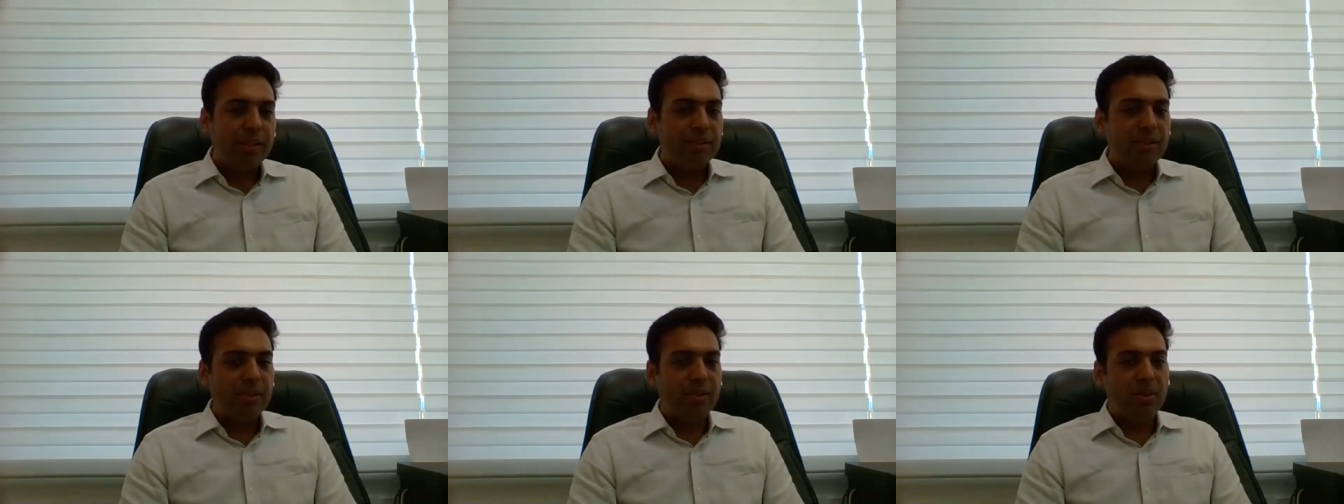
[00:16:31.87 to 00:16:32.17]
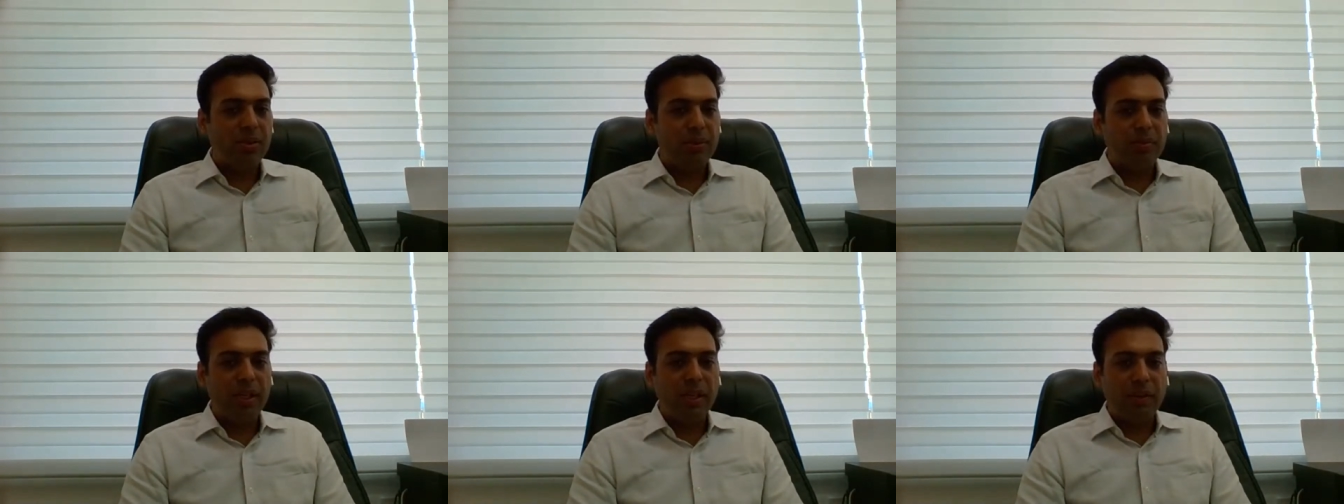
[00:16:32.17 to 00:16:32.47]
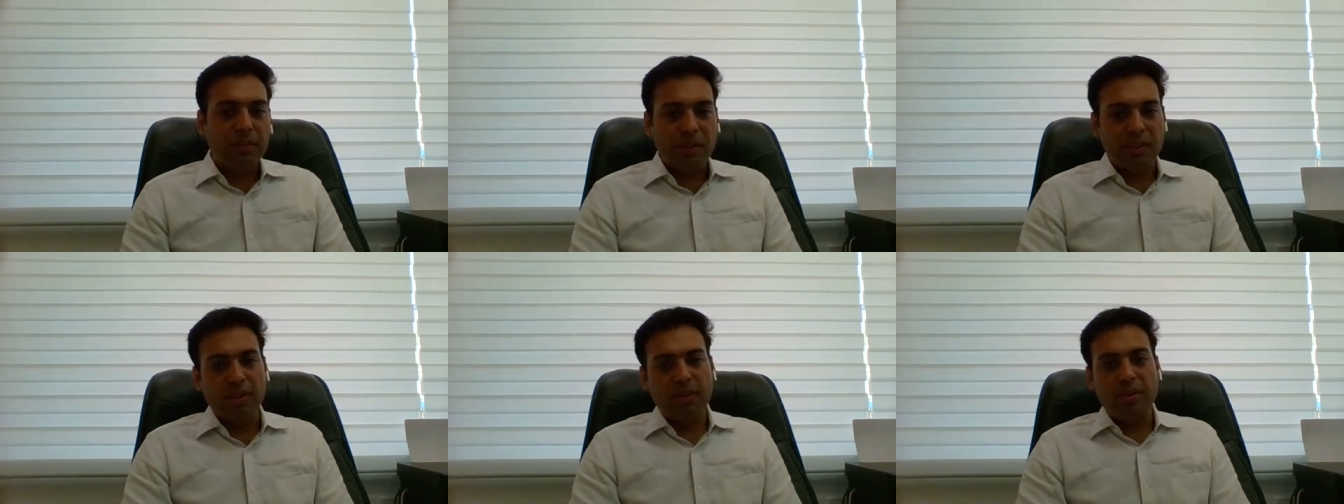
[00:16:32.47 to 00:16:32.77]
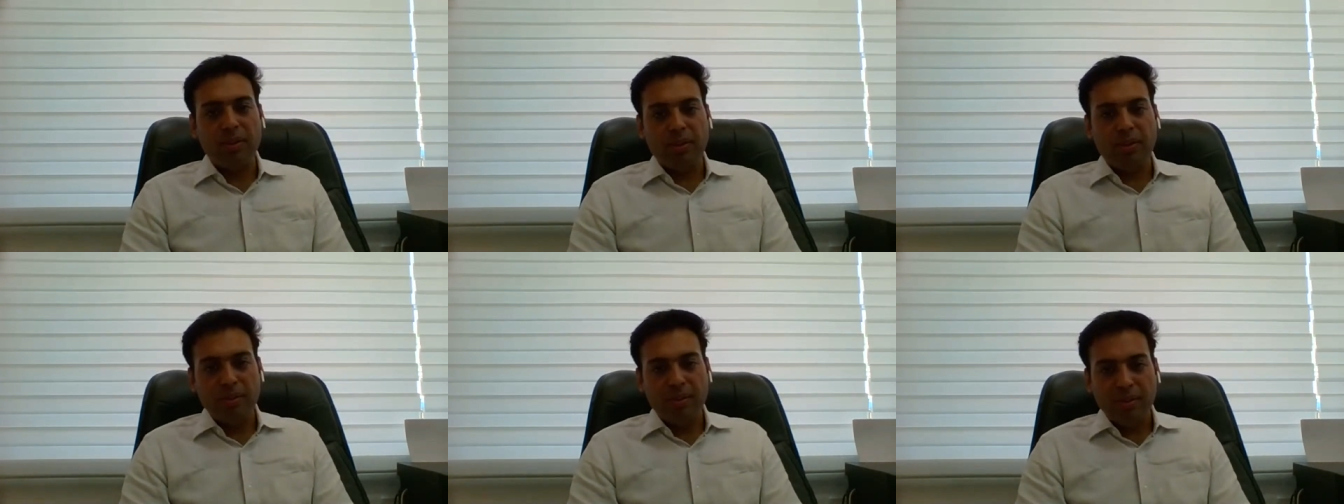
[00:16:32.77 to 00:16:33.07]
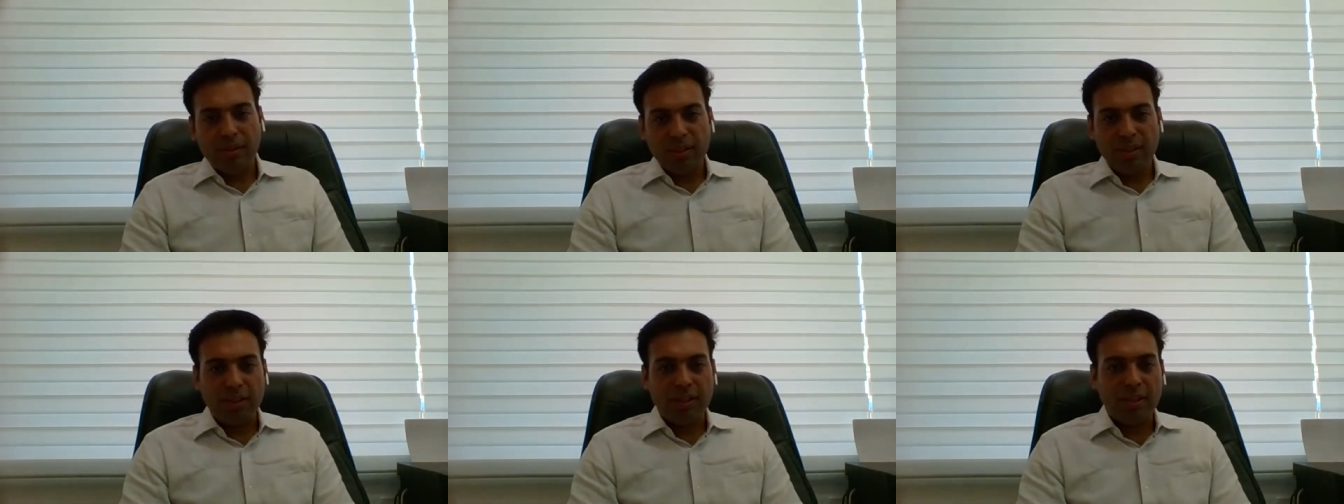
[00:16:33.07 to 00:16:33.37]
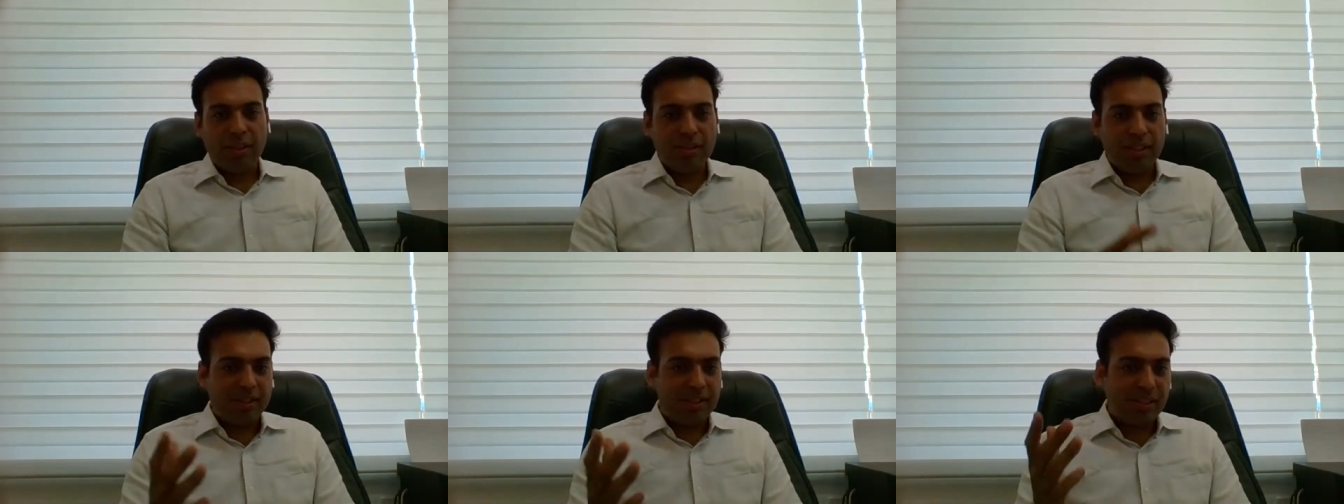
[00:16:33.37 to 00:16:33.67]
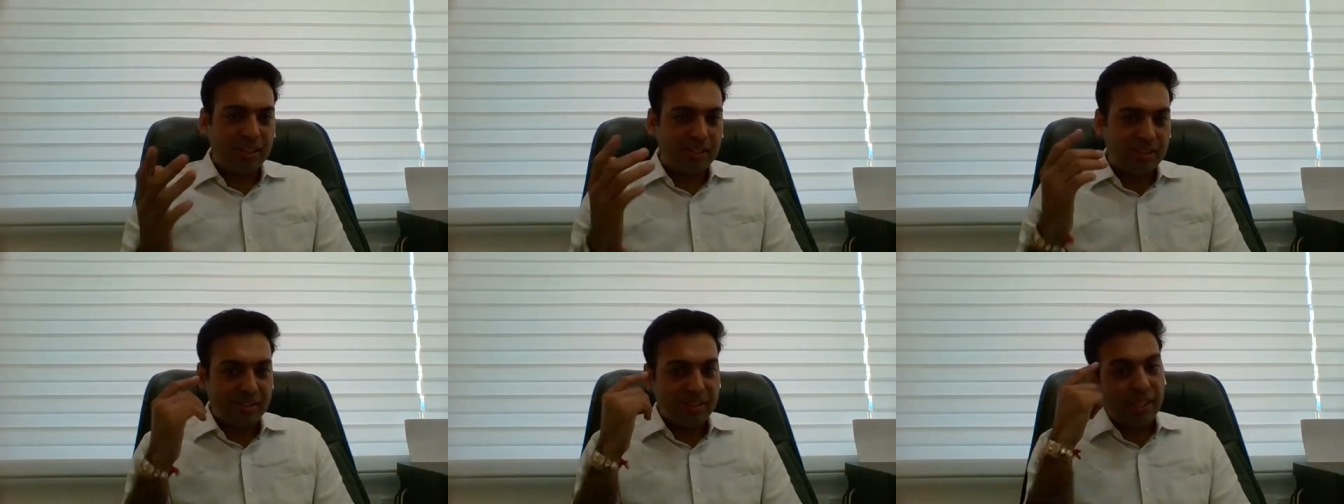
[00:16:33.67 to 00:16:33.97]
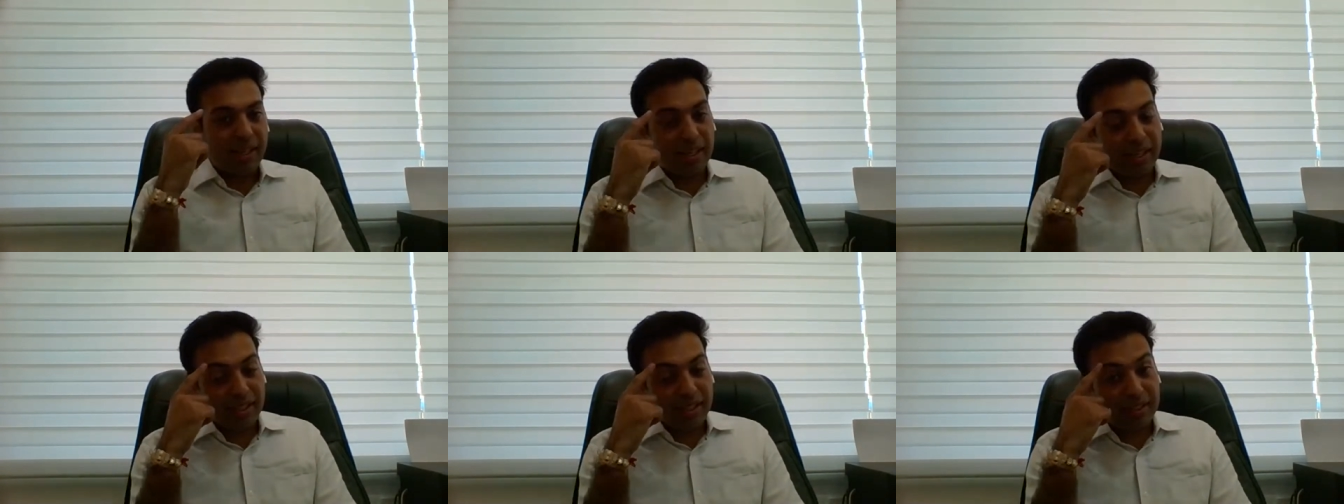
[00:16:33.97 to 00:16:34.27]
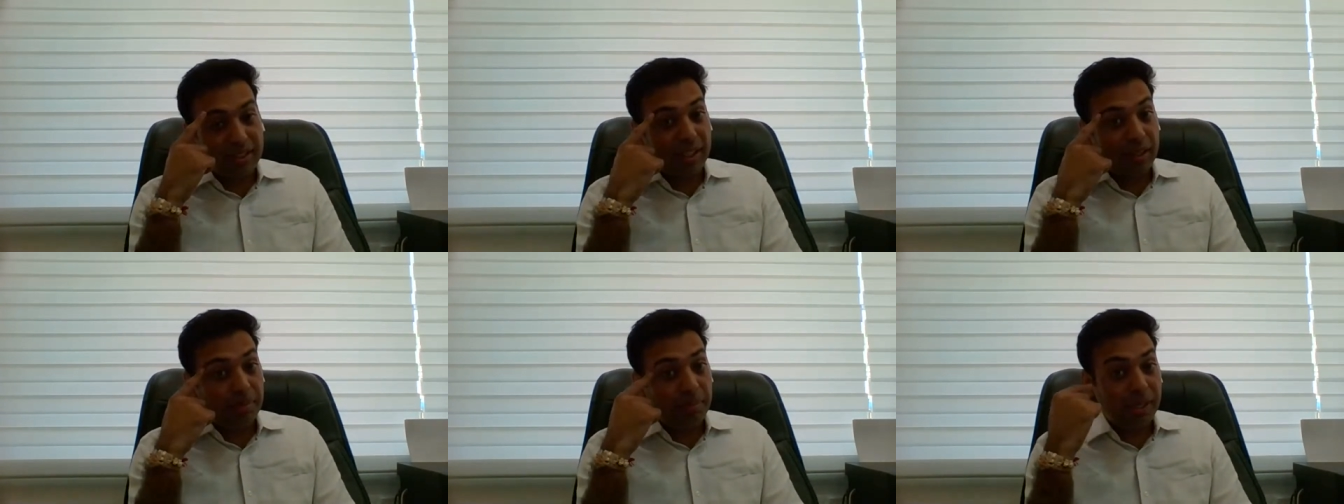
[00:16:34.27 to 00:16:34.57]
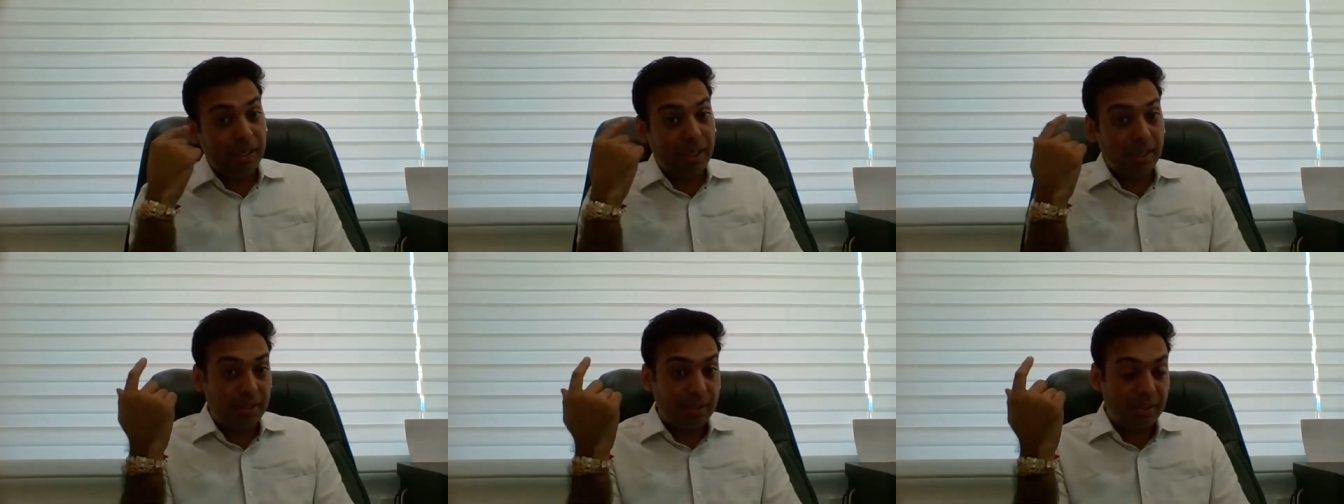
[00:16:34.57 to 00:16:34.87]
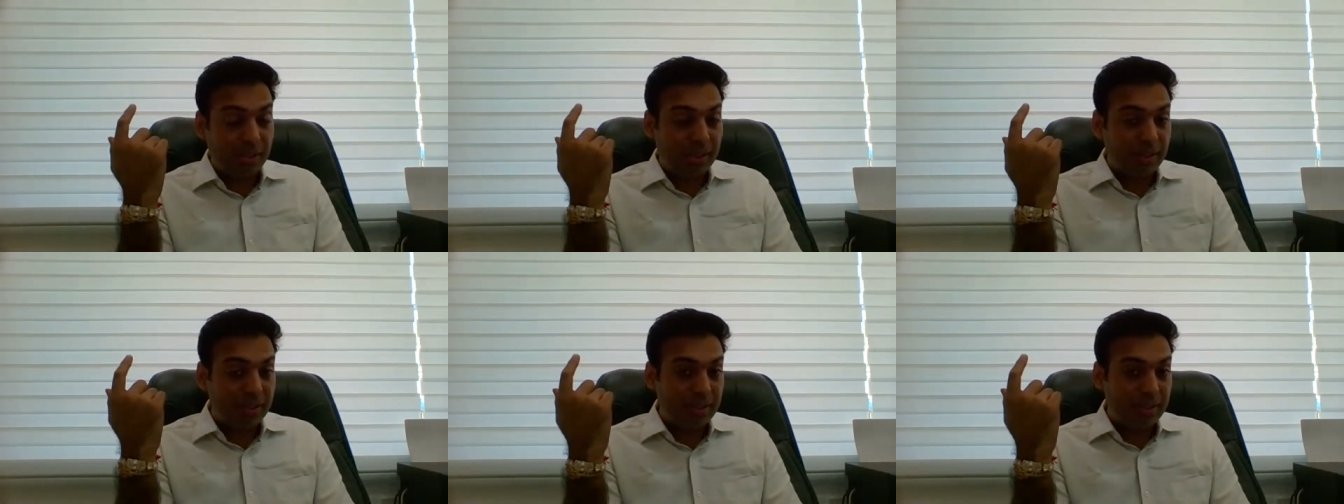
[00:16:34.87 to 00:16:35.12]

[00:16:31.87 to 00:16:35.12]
So even though uh, these cases are risky, but uh,